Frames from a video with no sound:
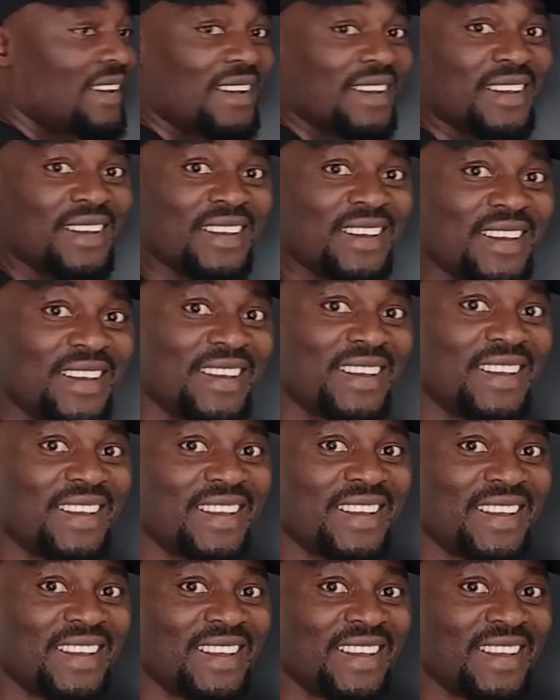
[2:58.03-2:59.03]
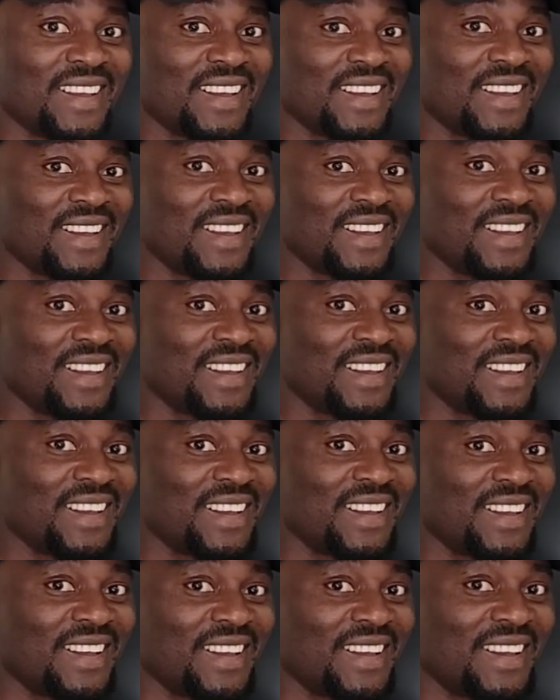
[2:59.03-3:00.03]

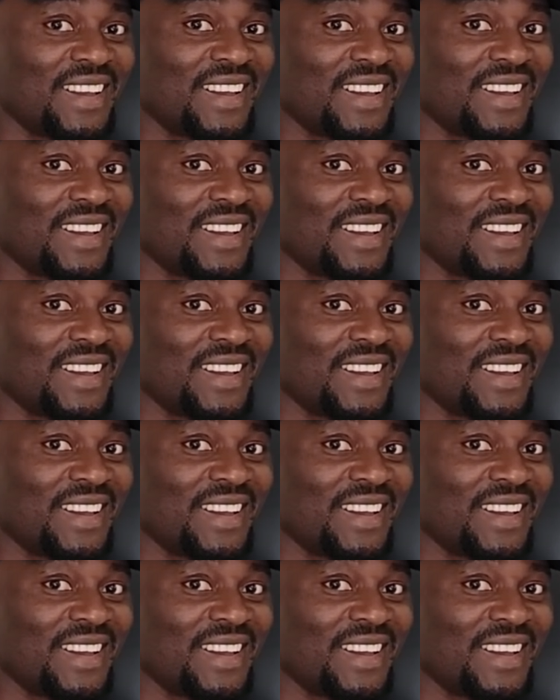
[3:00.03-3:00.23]
(no one is talking)